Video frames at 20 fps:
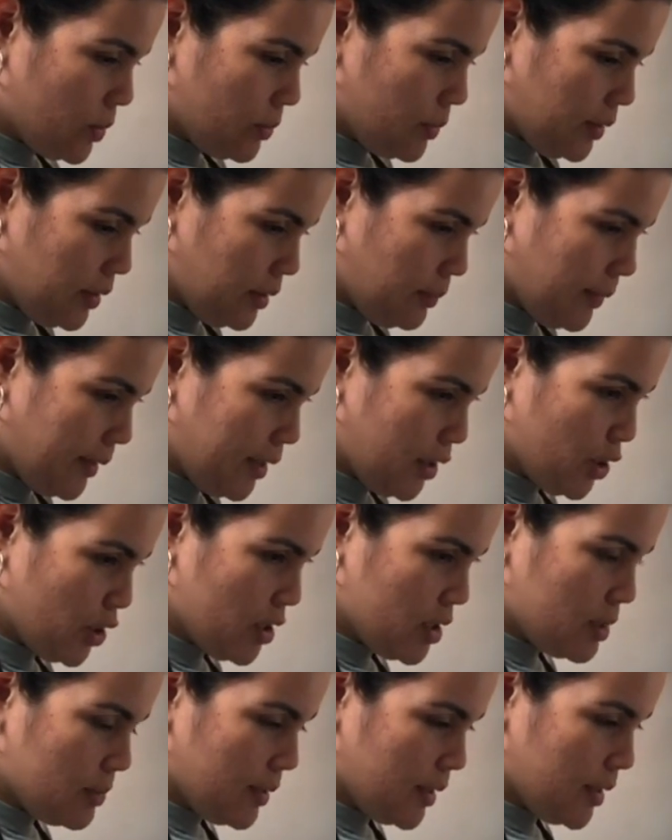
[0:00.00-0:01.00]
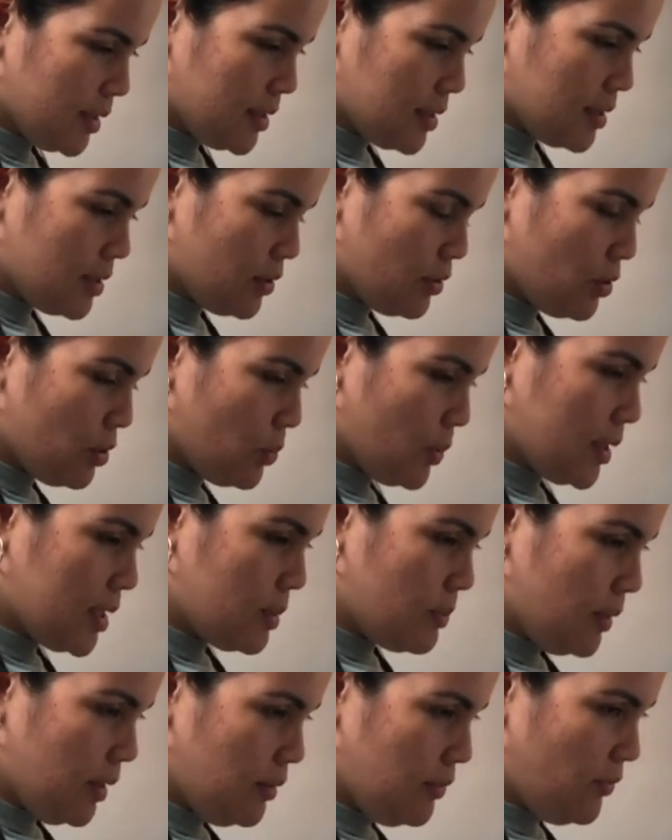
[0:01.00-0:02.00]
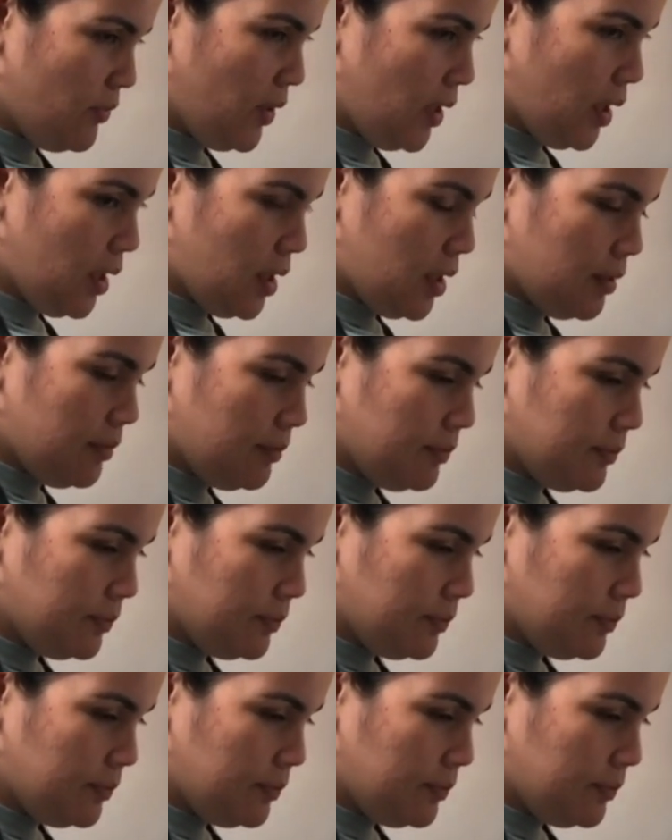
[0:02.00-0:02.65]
really matters because they're the ones being fed